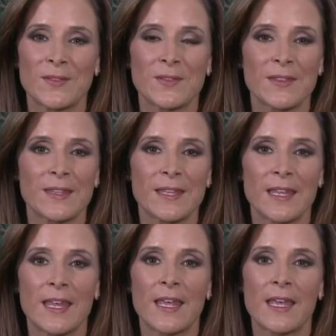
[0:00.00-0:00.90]

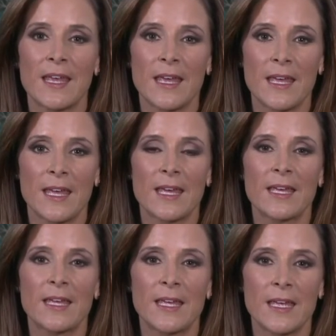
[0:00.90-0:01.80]

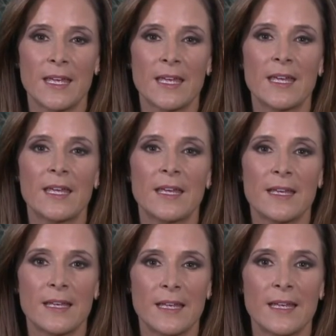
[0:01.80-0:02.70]

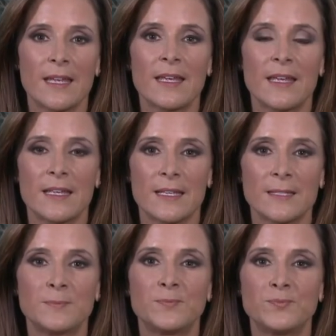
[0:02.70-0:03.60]

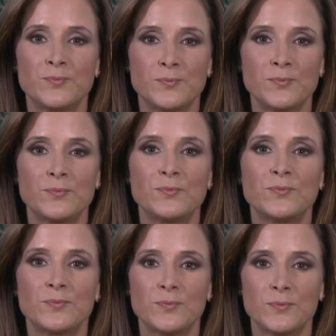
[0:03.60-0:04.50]

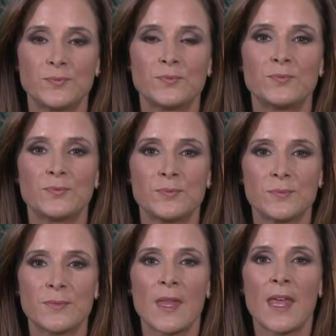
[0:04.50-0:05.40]

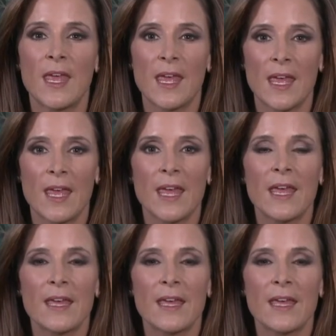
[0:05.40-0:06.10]
(not speaking)